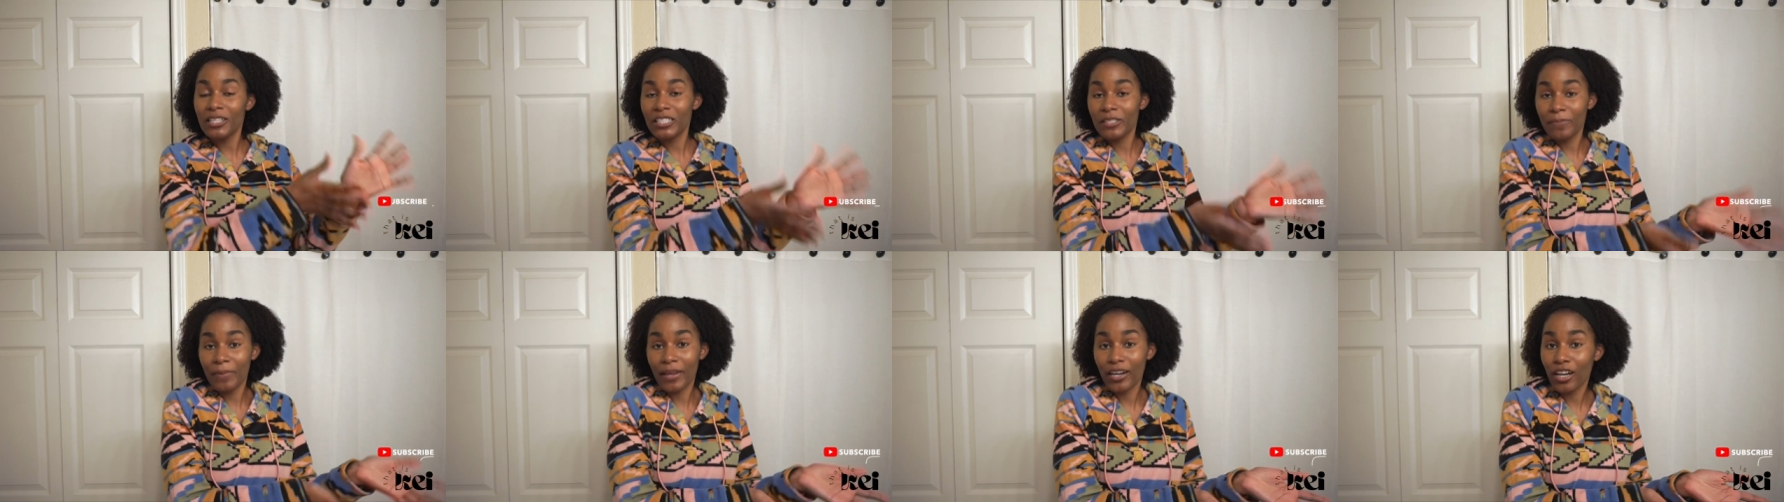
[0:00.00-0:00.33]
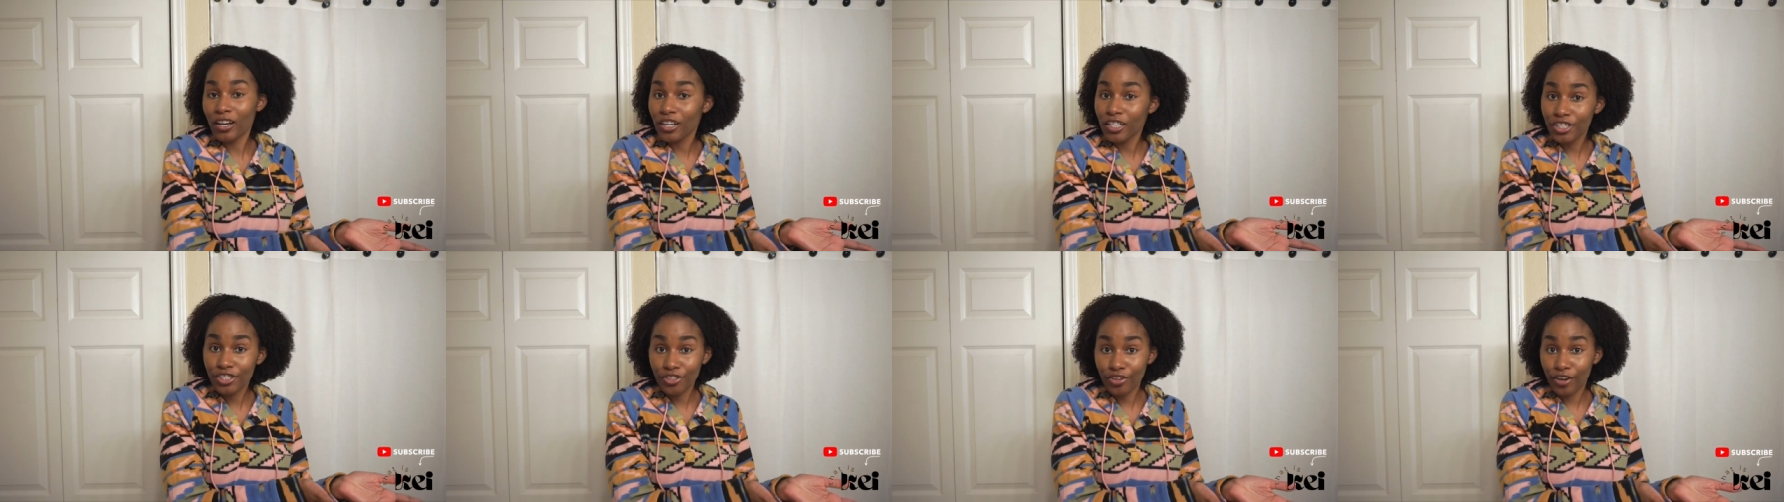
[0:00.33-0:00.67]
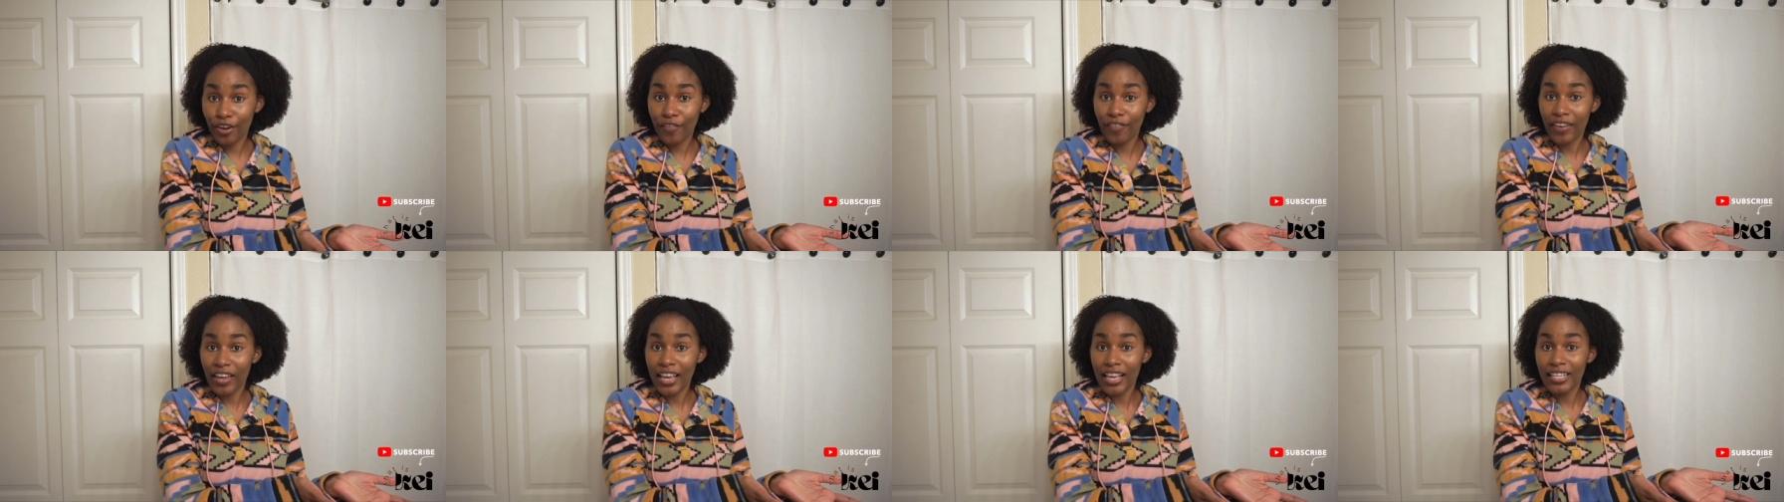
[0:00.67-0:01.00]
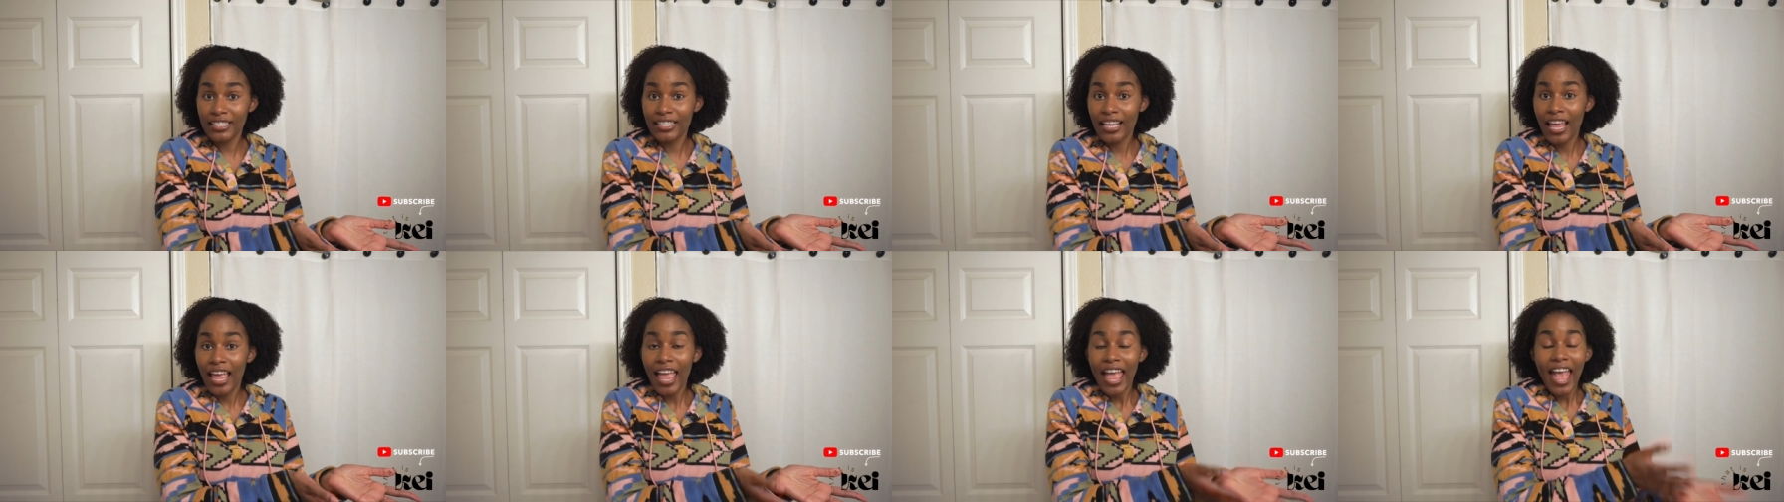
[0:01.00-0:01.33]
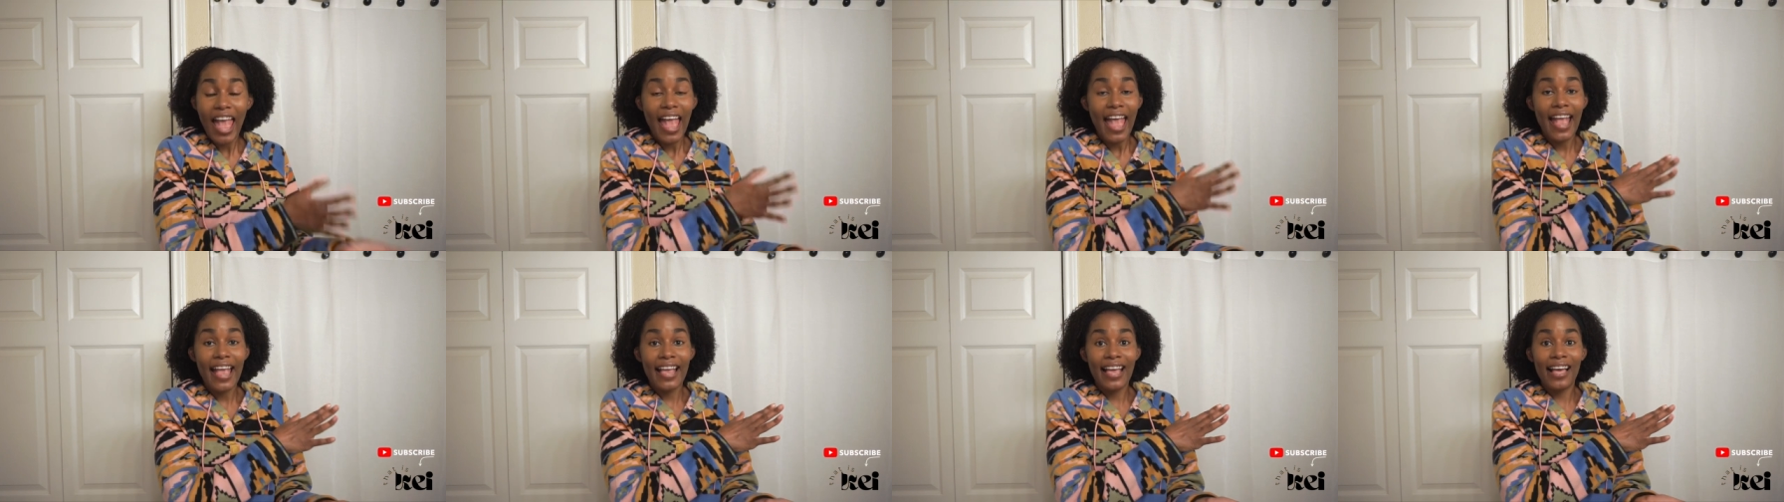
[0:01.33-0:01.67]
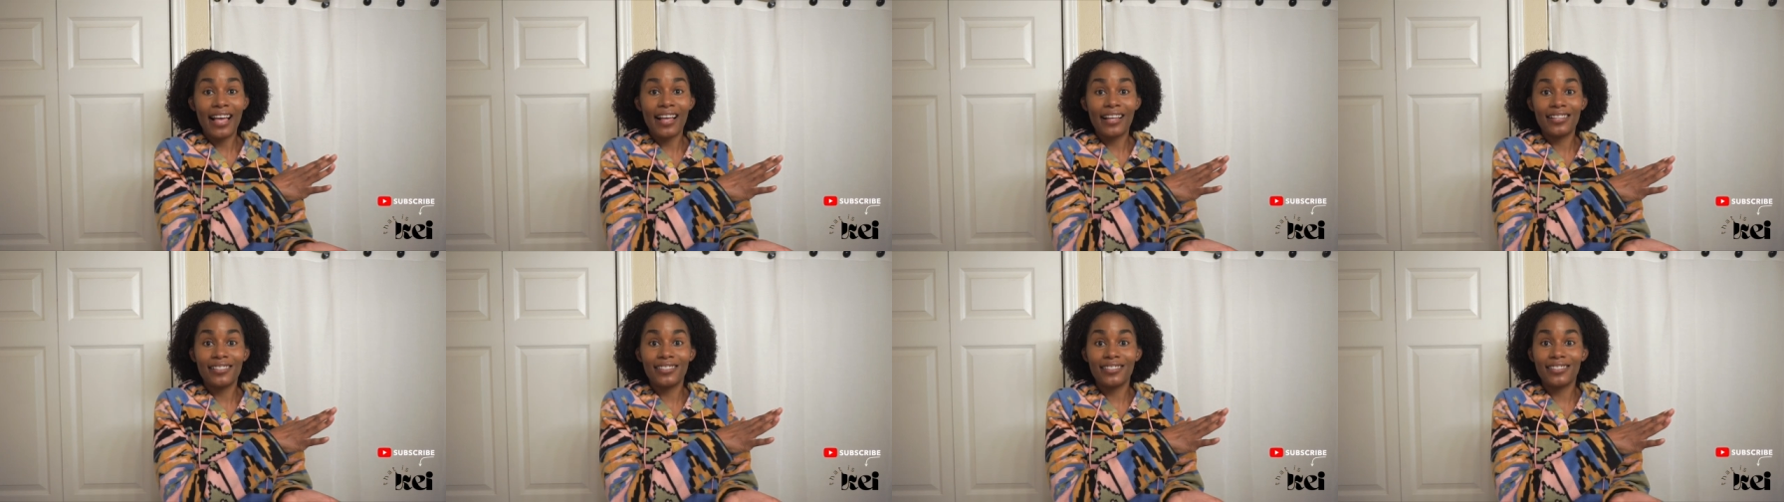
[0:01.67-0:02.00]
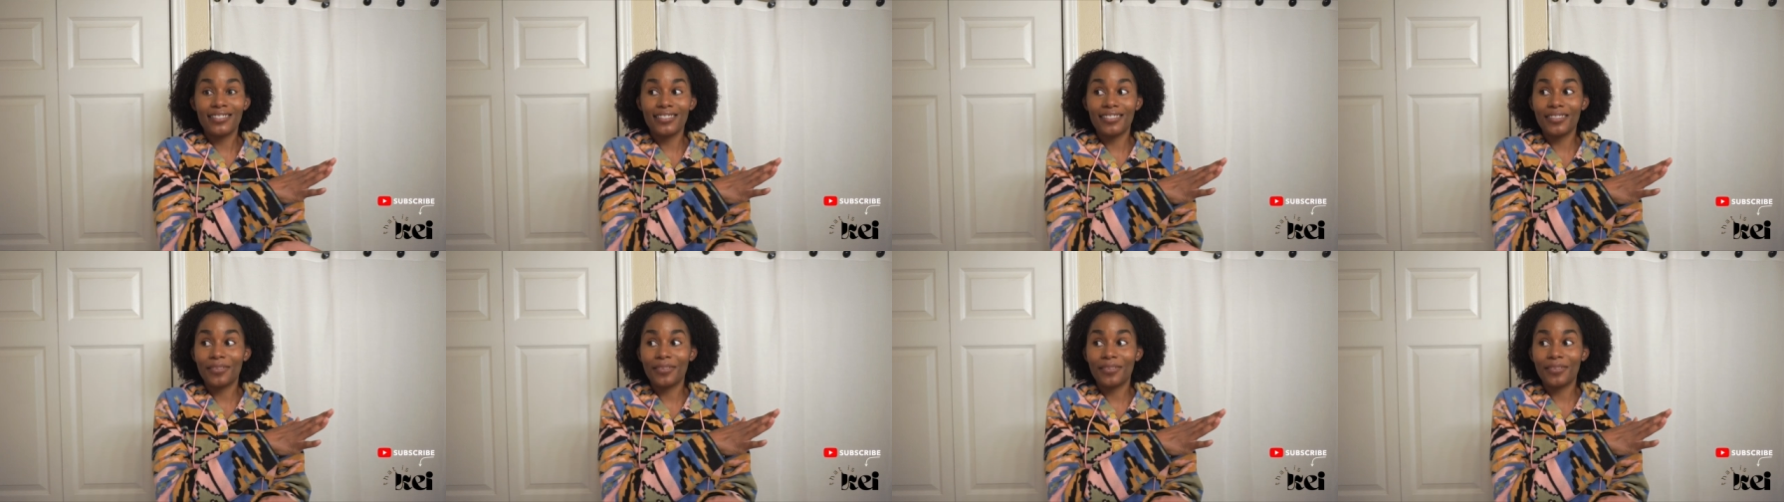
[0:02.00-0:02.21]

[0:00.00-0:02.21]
spend on a service and